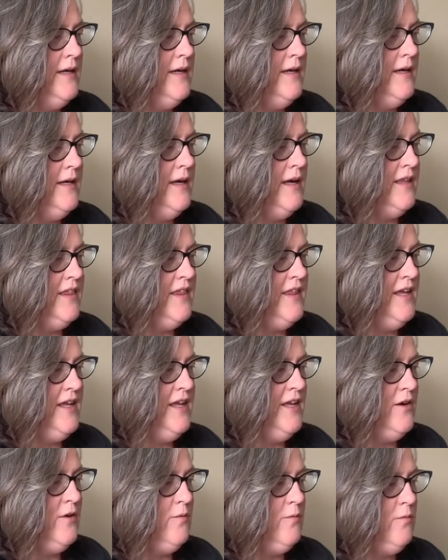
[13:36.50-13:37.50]
I
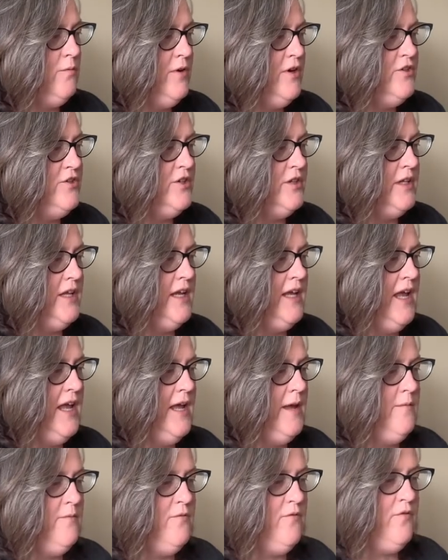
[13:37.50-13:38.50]
think it originally
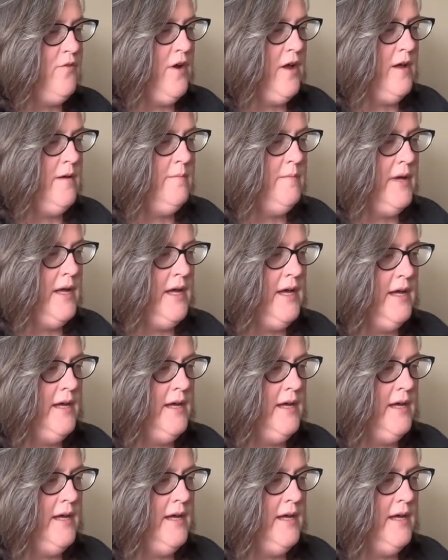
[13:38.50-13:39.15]
came from